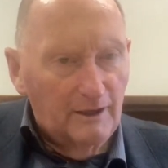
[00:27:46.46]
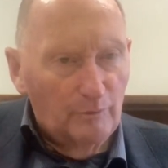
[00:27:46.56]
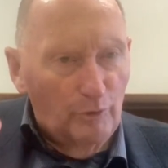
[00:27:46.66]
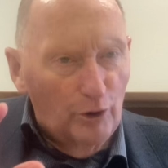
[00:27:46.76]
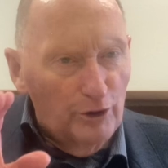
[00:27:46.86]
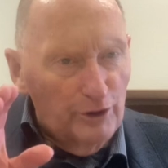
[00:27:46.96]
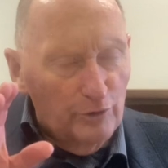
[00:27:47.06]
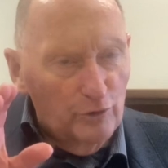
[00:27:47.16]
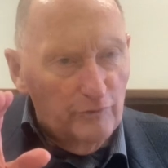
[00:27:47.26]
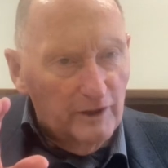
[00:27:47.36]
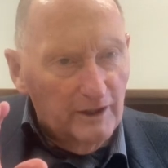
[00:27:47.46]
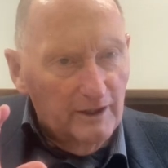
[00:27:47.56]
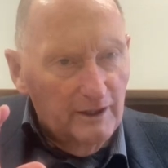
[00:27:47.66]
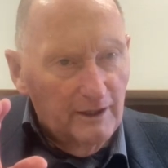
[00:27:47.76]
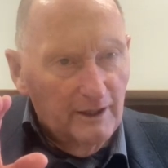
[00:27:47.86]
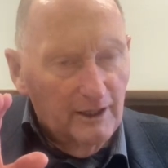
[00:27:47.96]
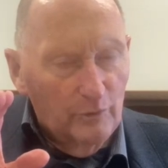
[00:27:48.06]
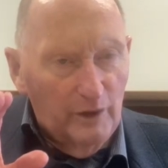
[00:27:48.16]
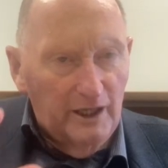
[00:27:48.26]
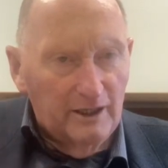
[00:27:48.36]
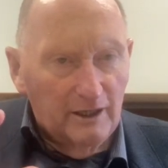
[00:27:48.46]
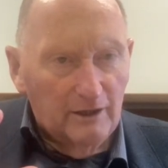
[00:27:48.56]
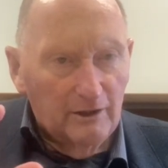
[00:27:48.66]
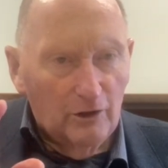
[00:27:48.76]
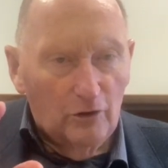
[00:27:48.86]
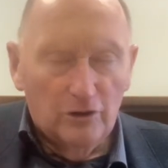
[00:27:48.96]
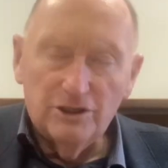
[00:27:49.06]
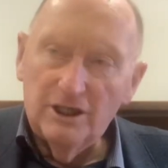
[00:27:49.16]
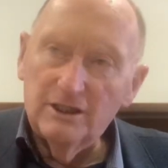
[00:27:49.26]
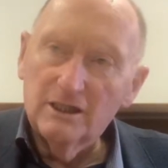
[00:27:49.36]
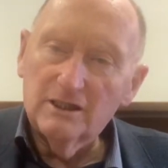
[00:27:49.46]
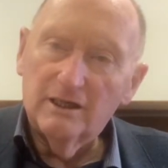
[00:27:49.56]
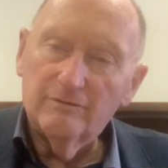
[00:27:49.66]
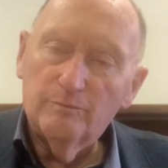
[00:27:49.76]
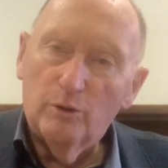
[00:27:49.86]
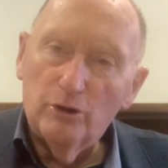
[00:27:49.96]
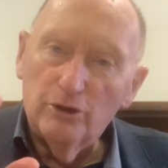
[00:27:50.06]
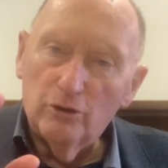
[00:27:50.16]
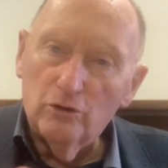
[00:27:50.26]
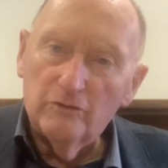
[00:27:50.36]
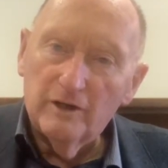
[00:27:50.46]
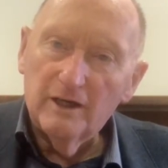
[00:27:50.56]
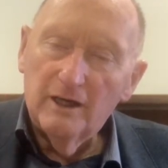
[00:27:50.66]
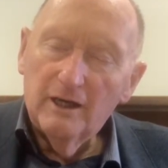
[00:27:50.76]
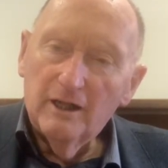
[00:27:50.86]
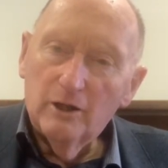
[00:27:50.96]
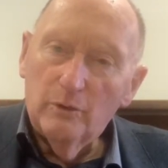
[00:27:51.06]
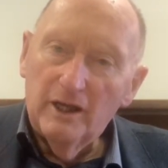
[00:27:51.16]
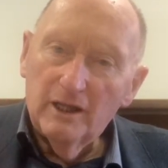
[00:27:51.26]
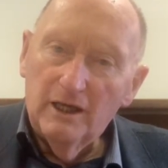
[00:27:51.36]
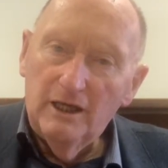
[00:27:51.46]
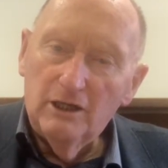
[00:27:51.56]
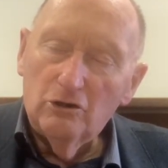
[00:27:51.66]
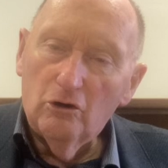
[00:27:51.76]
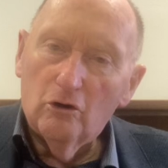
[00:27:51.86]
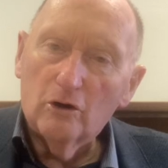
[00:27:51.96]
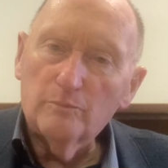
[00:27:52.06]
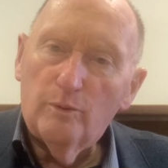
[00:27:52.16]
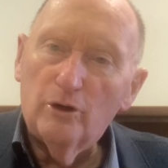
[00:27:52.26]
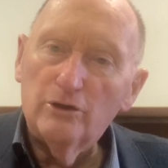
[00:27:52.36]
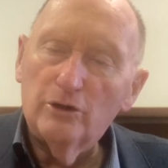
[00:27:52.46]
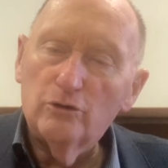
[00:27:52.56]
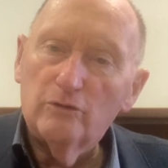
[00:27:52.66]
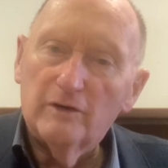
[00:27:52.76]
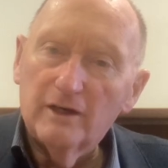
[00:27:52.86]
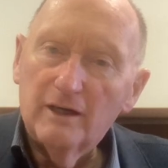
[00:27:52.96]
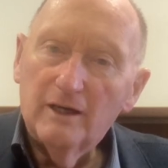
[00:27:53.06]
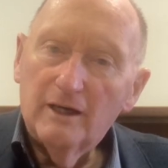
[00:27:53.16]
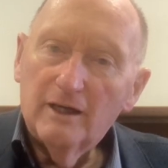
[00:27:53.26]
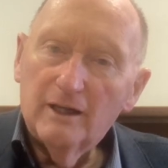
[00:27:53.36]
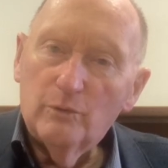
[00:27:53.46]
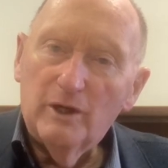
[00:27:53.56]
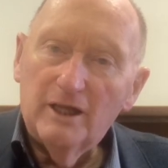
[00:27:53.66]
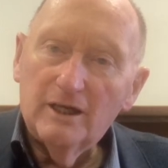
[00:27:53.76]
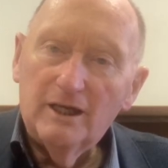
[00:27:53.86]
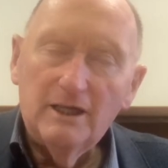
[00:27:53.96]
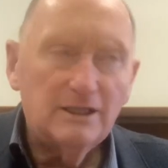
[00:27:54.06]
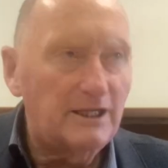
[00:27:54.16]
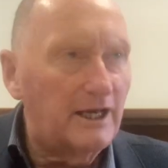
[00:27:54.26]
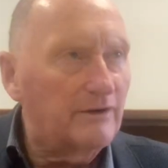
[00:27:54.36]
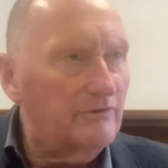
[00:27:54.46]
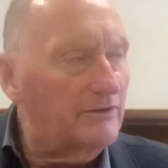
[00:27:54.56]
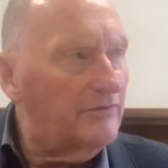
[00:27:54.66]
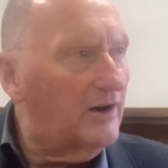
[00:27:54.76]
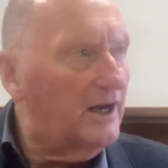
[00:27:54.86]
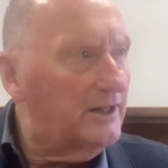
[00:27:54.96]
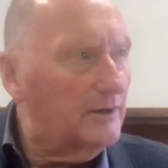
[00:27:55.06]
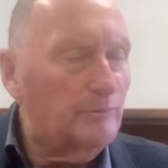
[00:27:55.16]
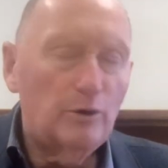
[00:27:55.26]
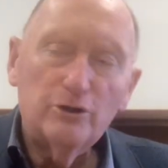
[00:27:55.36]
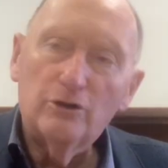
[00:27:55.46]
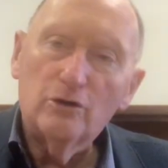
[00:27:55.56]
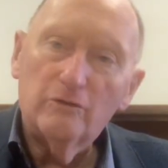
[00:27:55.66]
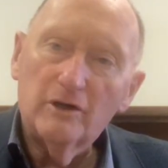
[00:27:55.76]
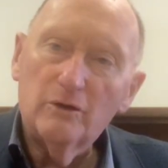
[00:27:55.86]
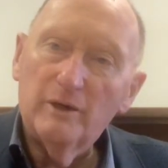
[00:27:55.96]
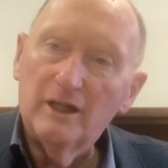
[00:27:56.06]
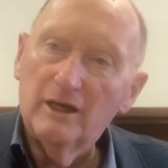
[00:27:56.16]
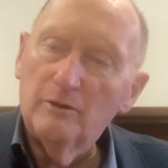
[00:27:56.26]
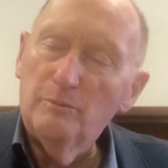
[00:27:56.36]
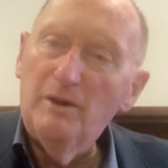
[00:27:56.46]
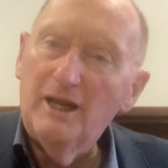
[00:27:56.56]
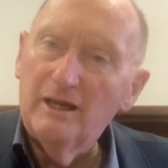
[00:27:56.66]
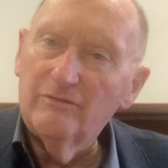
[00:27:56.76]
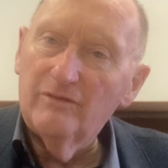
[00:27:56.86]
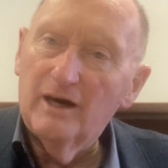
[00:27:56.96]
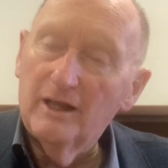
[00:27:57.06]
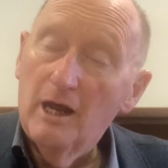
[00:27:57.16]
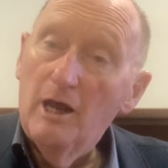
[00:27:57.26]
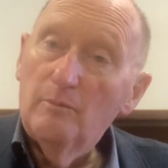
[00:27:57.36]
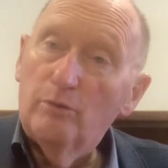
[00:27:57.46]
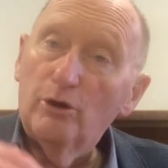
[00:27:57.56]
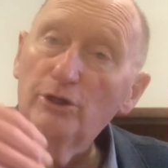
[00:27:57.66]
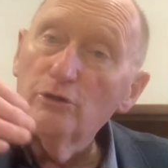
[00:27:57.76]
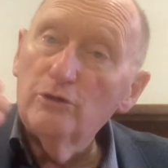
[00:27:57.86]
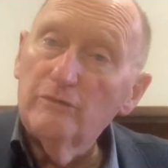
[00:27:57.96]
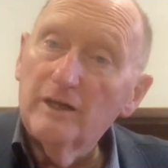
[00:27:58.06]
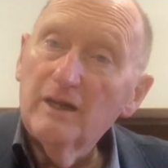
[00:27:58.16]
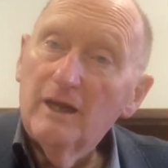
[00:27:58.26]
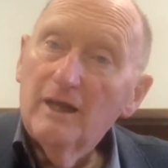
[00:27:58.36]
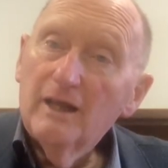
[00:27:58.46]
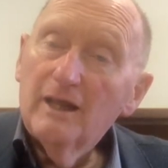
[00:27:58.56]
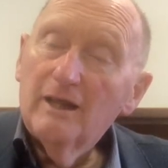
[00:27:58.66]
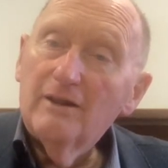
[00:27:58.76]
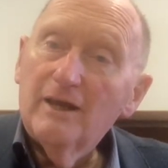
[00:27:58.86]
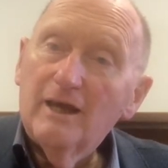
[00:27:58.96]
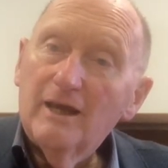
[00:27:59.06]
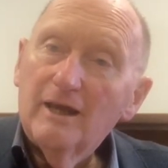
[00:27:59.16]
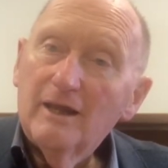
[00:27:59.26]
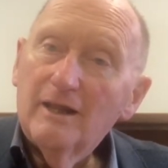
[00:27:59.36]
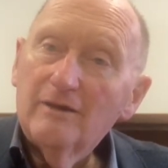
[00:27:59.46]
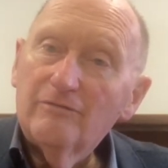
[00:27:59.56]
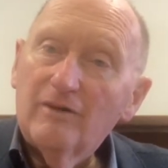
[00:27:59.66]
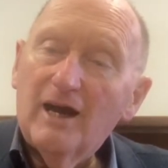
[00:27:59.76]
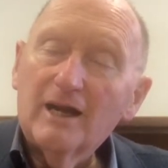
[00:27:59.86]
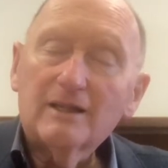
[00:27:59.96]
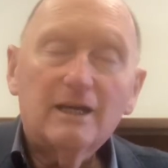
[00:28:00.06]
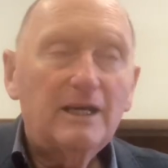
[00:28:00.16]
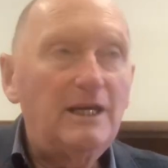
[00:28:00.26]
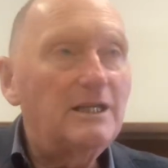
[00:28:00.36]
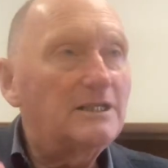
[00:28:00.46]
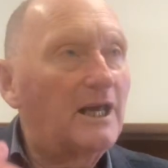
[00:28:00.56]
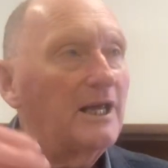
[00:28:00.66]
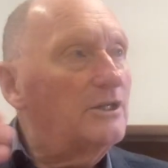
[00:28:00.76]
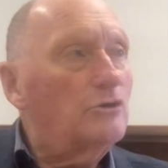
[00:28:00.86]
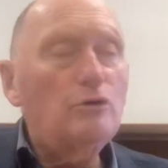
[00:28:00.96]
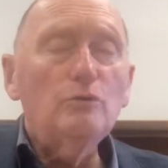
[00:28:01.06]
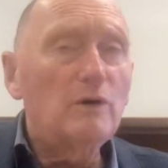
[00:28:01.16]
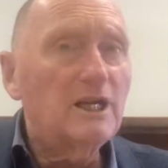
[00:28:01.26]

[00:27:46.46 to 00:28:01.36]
the way that the Lord Jesus lived. Ponder over the way that he taught. Ponder over the way that he served the Father. Ponder over the way that he obeyed the Father. Ponder over the fact that he set his own will